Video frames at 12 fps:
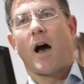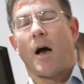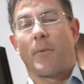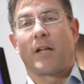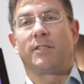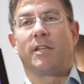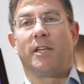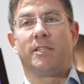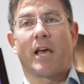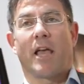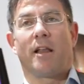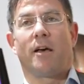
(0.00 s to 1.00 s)
I'm Anthony
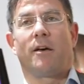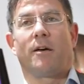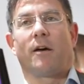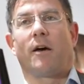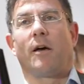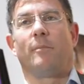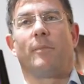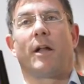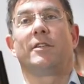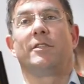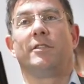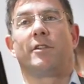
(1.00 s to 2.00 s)
Taylor, I'm
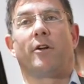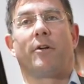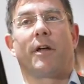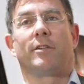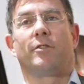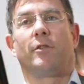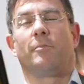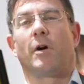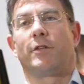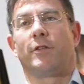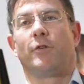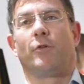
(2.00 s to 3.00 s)
Managing Director at
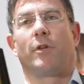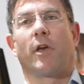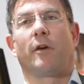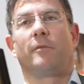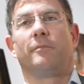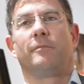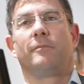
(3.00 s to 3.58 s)
Martin Audio.